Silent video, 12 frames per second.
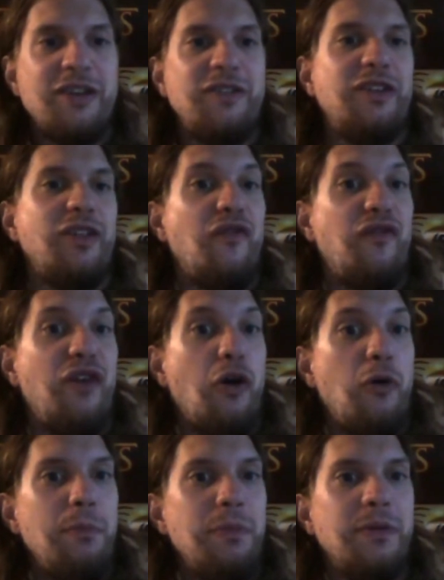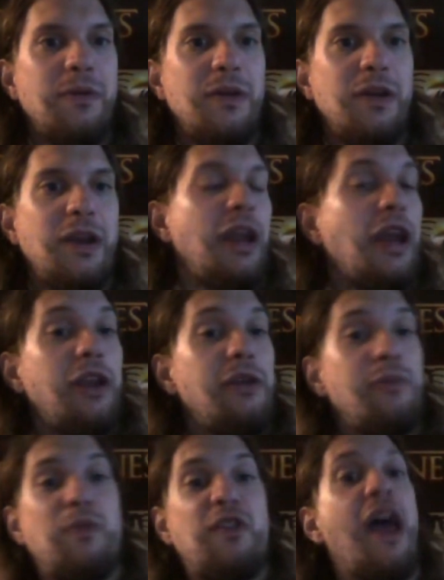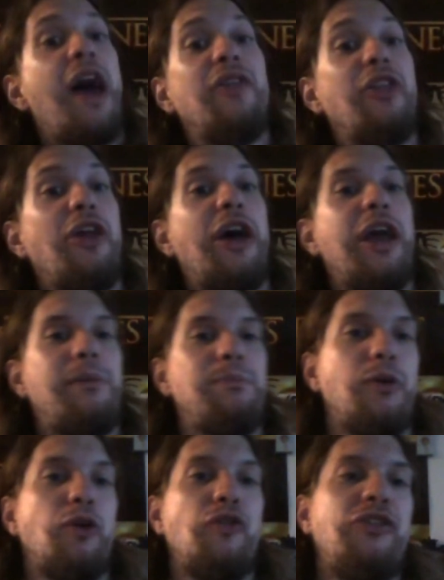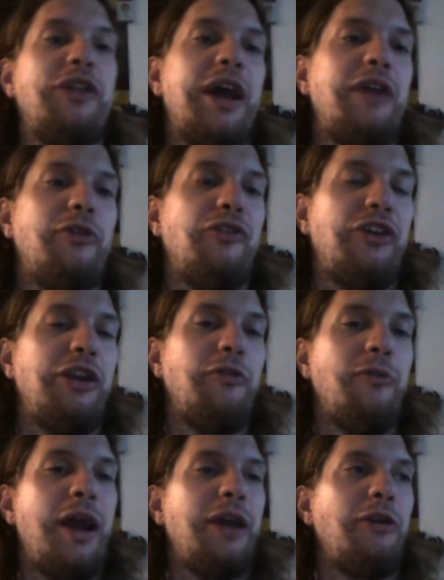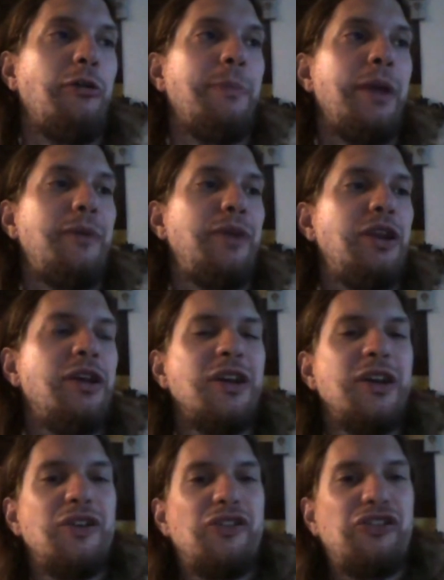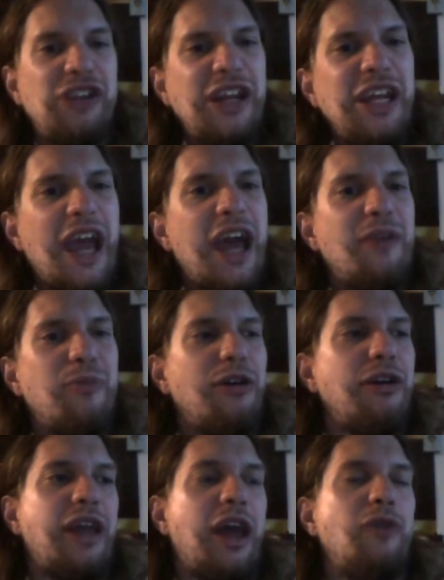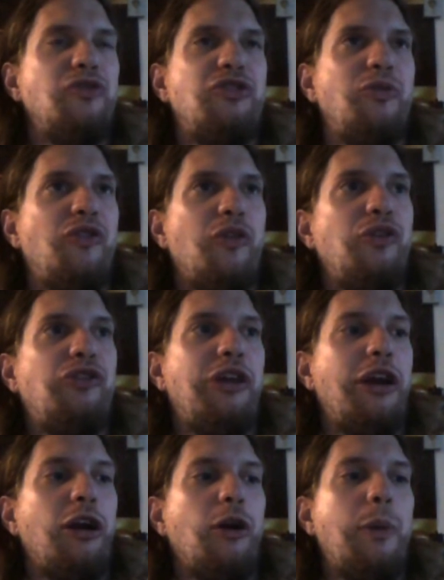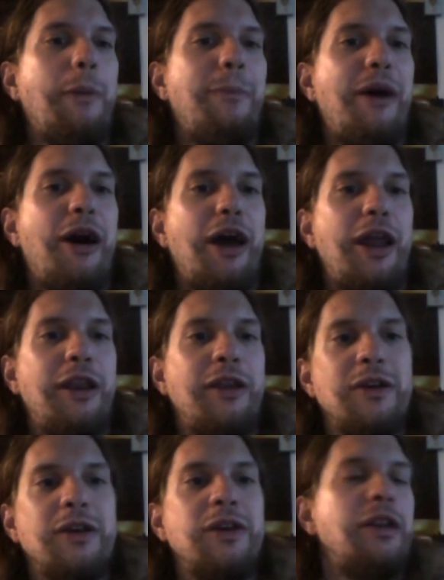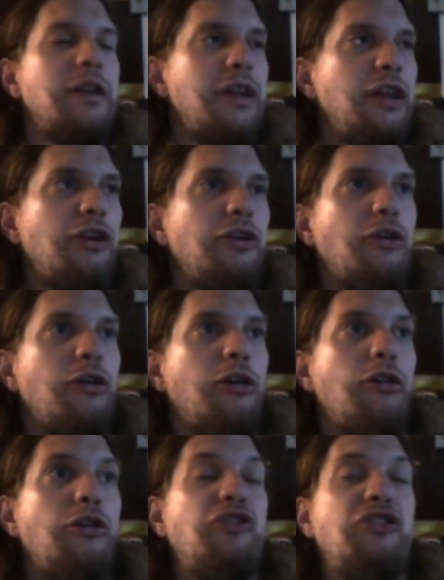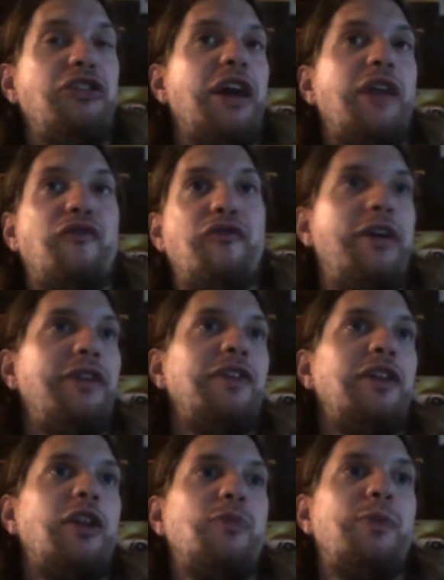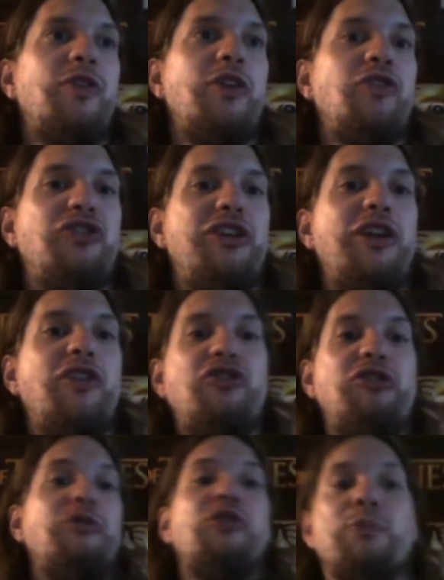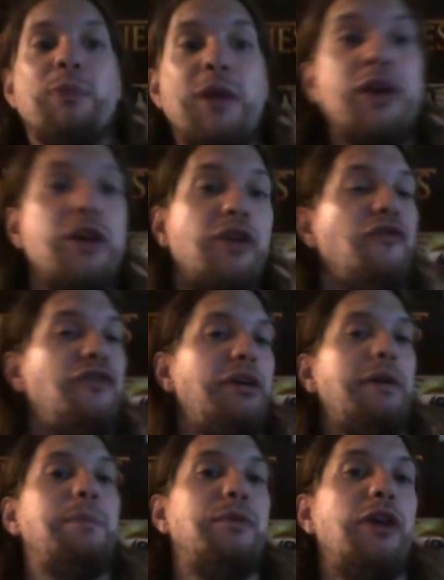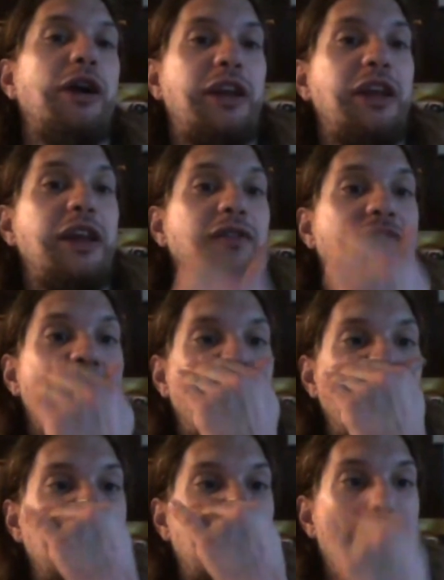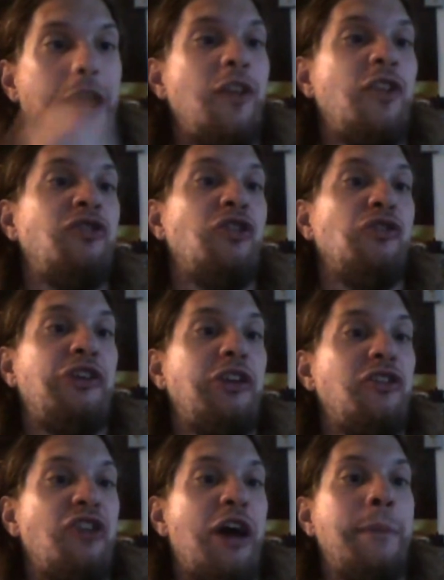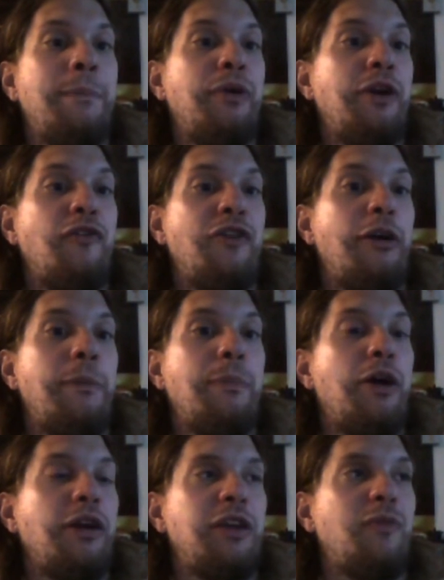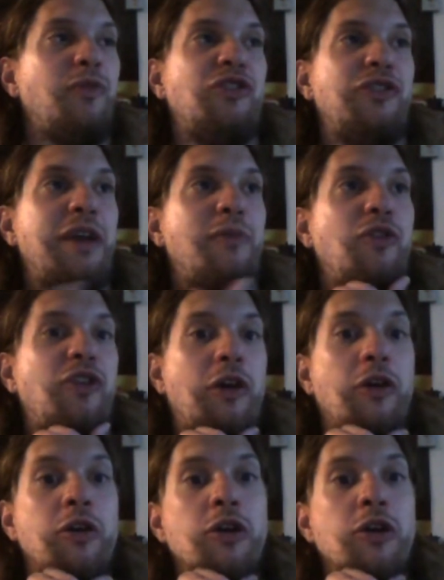to the film. And sadly, like Ursula Andress, Honey Rider. But I mean, she had it where it counts. She was always there when Bond needed her, and she had a friendly disposition. She was very plucky. Tiffany Case, Jill St. John played her very plucky, which I think was a